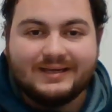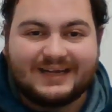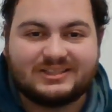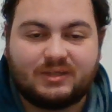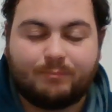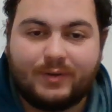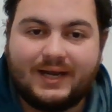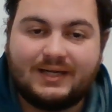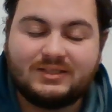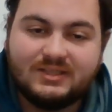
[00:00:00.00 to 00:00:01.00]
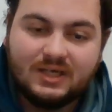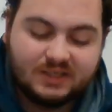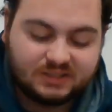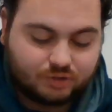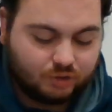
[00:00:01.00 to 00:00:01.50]
gets the bounce,
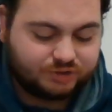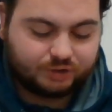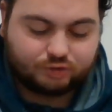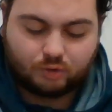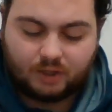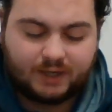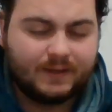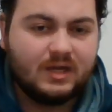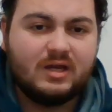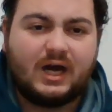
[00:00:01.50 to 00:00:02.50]
scores the try.